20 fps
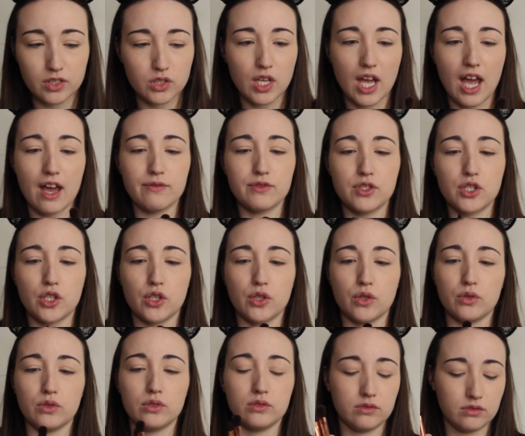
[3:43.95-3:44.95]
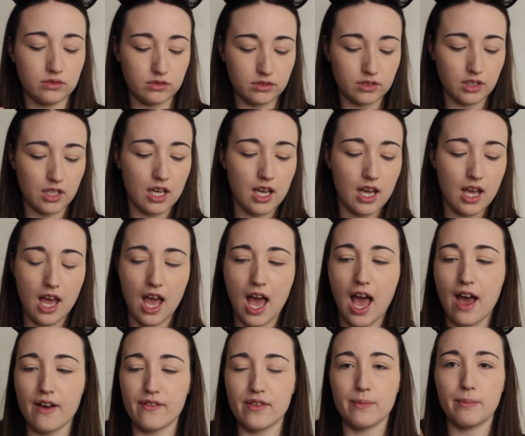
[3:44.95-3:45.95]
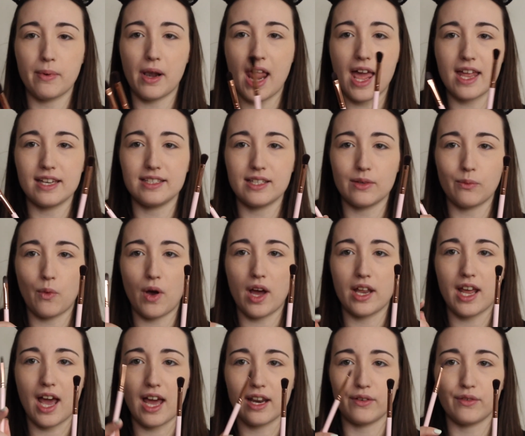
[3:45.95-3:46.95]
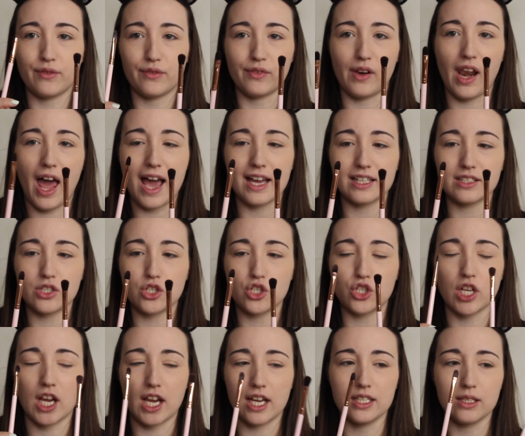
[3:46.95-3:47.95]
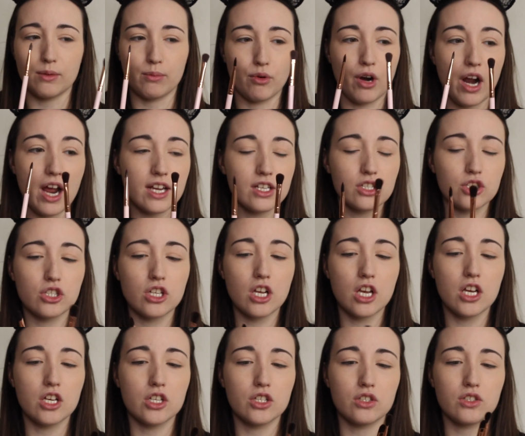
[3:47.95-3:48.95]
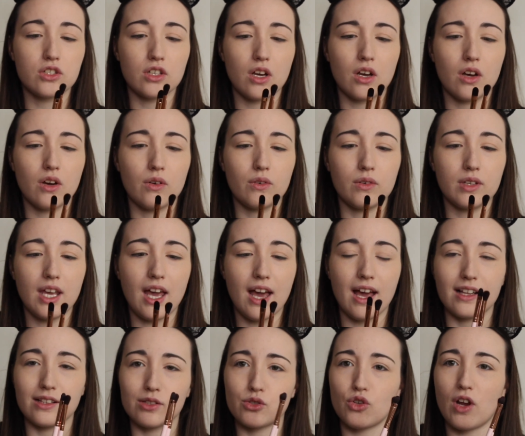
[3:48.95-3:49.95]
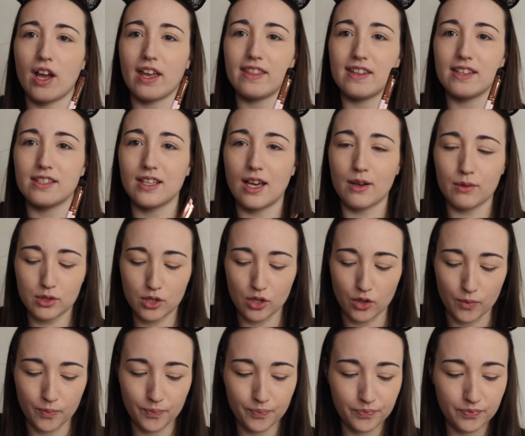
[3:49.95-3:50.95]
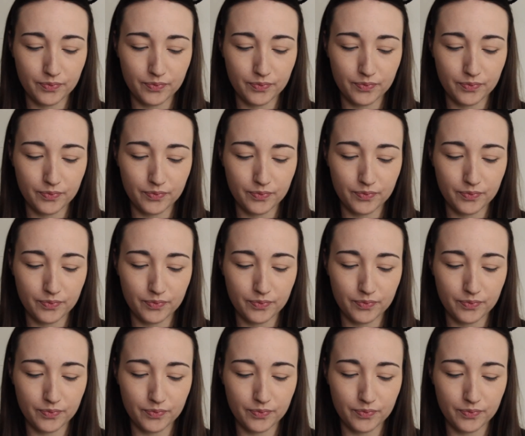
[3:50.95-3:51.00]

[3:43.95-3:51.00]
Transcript: So I have two. I have a blending one and a flat shader brush. So yeah, I'll try these out too.